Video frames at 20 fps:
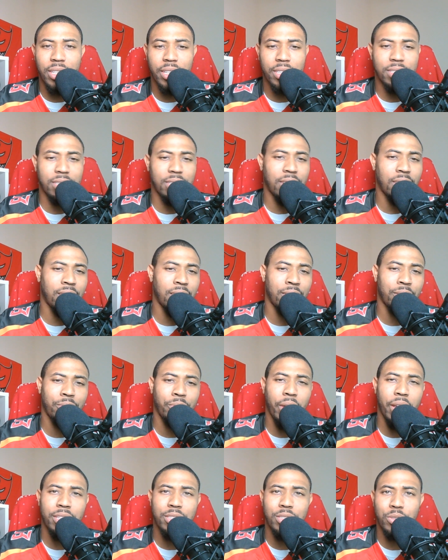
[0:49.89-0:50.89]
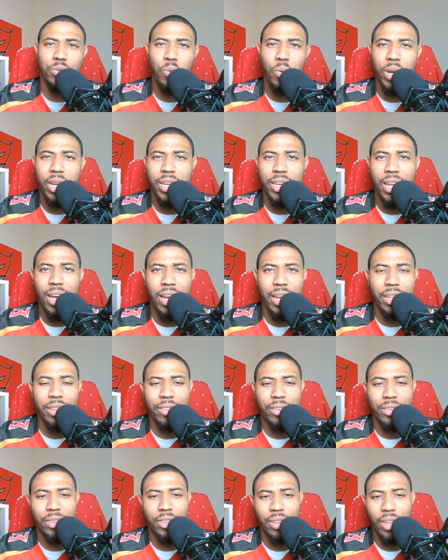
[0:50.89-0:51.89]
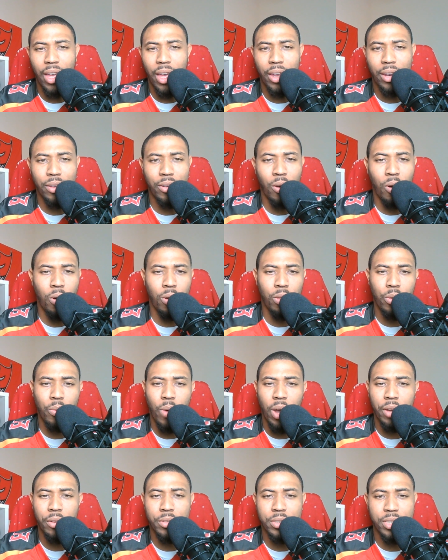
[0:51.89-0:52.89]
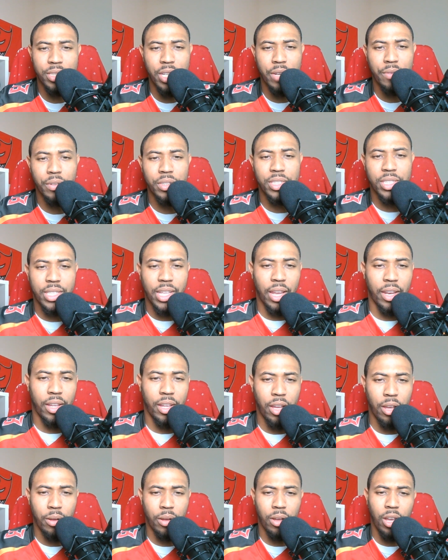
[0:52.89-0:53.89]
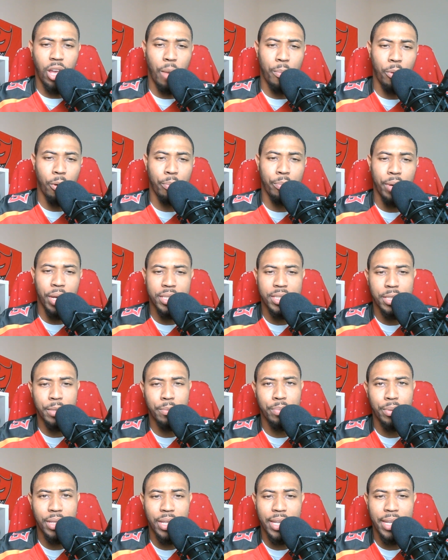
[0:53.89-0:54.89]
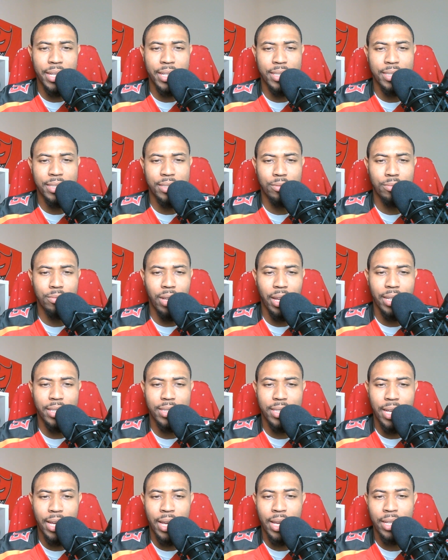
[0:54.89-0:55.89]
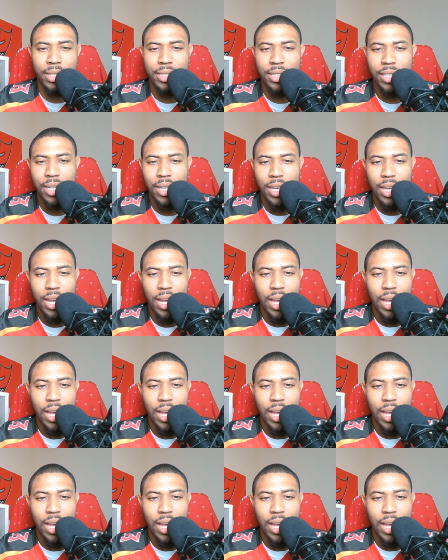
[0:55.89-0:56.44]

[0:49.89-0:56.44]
He's uh, ranked 29th out of all the wide receivers. He's had a cu- couple busted plays. You like that?